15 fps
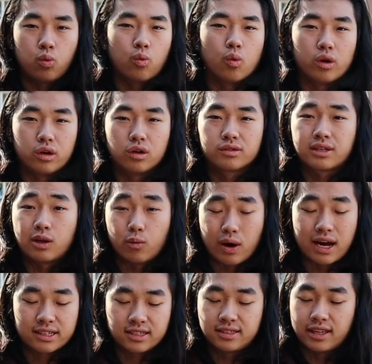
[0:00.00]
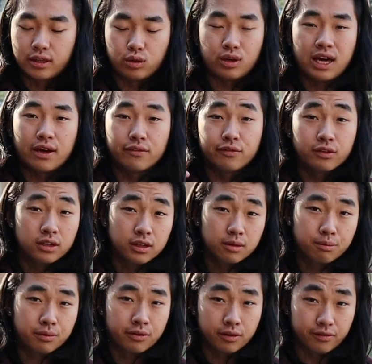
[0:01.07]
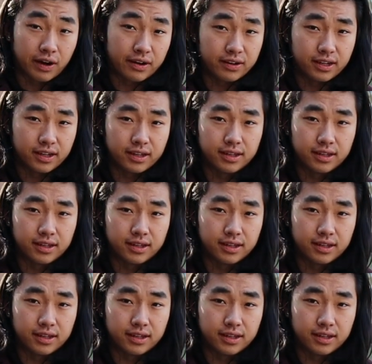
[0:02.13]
oils and waxes that you have provided